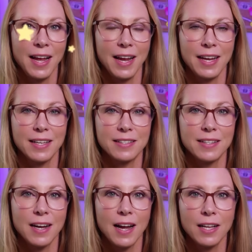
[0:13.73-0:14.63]
And
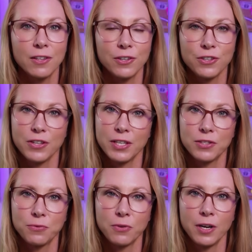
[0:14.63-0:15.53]
I learned
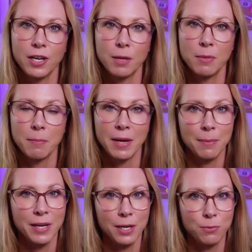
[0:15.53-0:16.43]
this from my
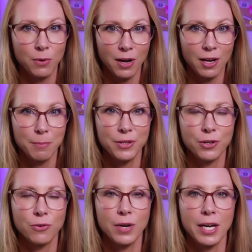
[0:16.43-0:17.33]
buddy Rob, the
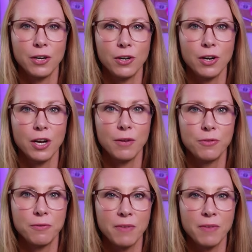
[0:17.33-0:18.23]
creator of
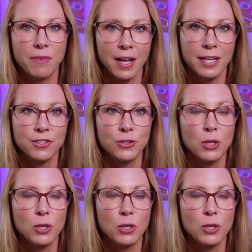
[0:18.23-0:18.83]
the Firelines.